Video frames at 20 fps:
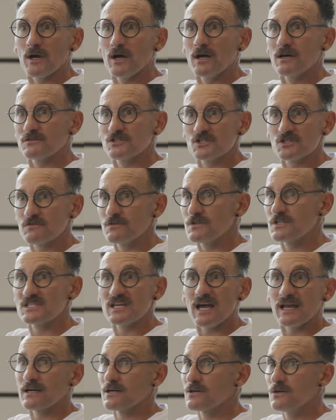her just through the
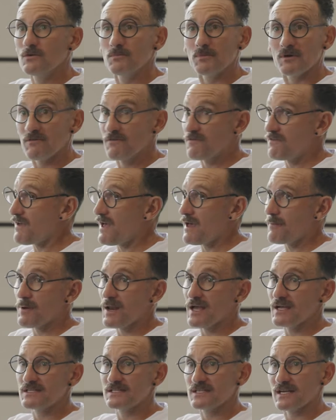technical, but fair
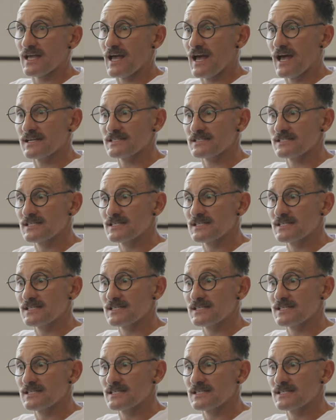play to Cass.